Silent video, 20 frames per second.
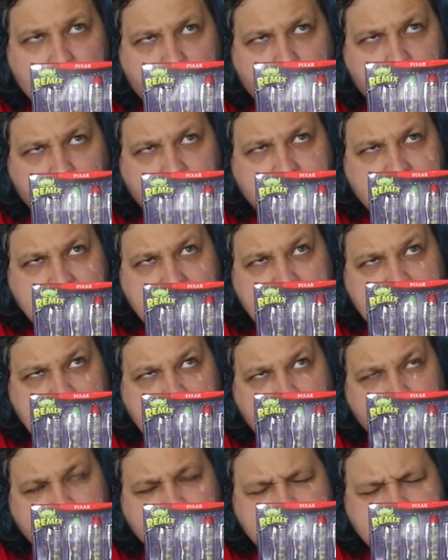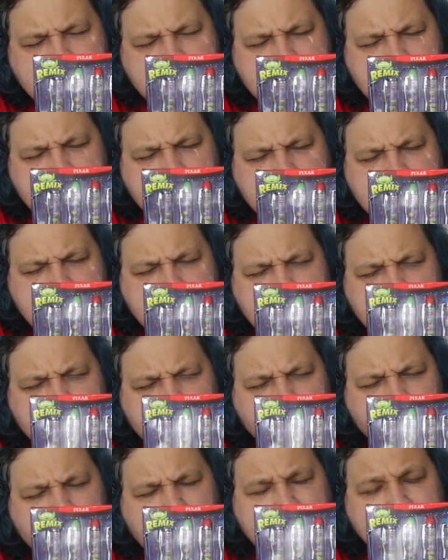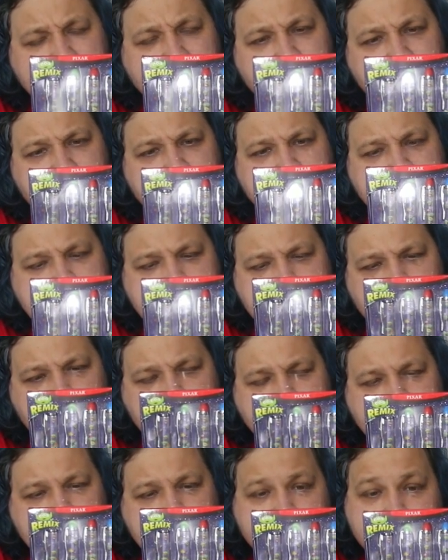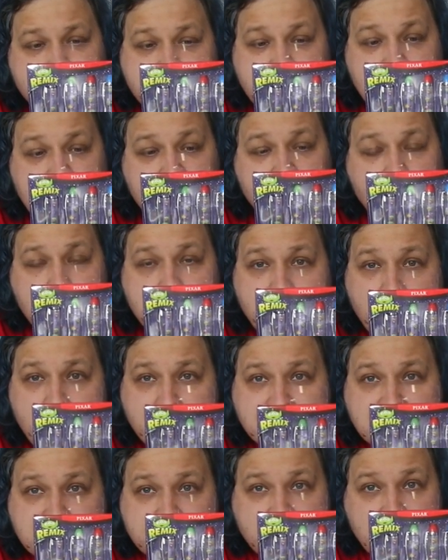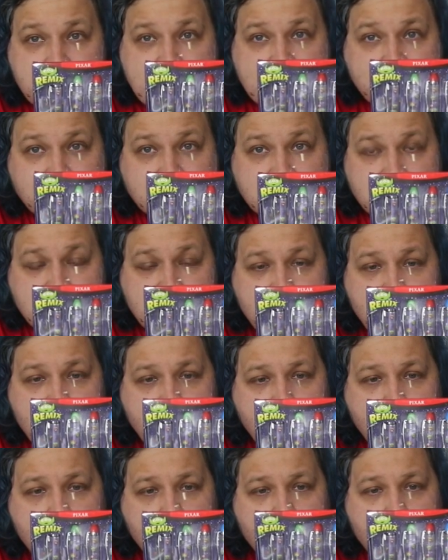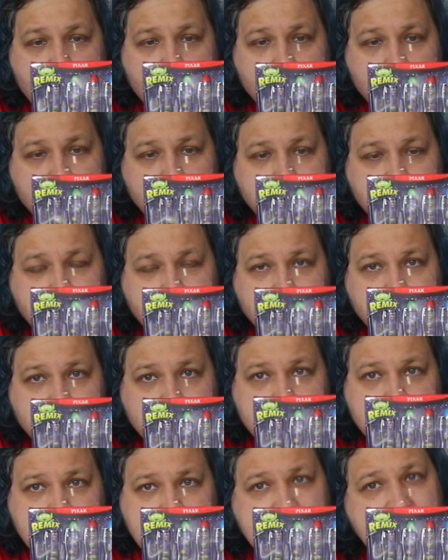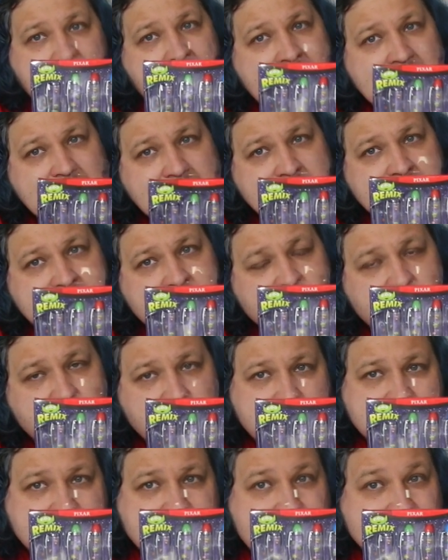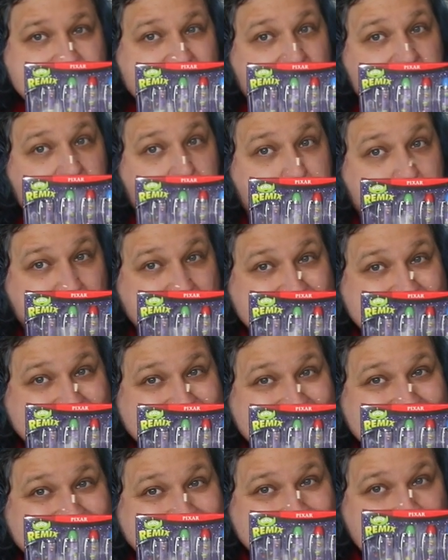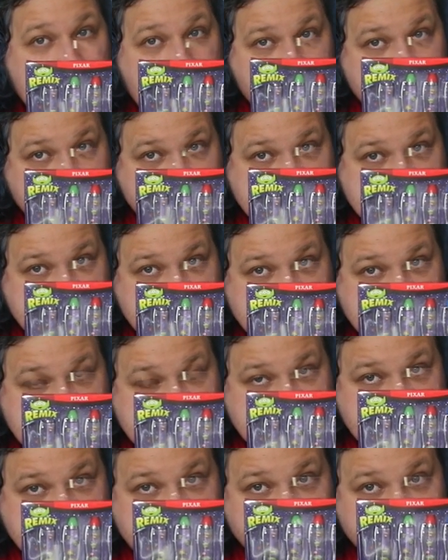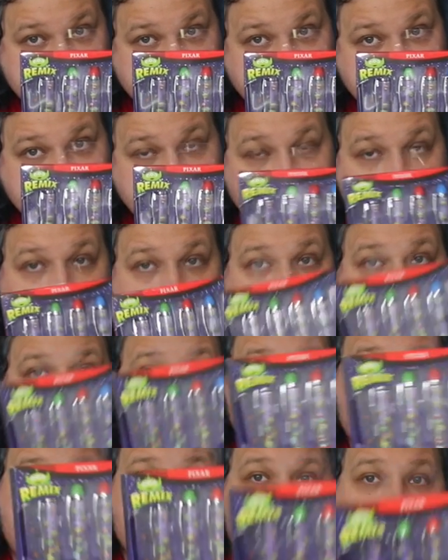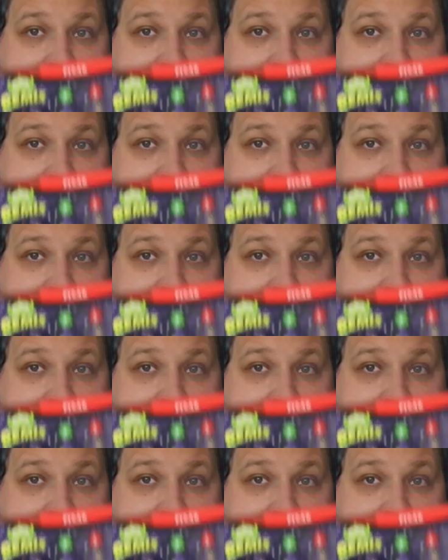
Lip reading: of the current range that I think Funko Pops have got out of the aliens dressed as other Pixar characters. So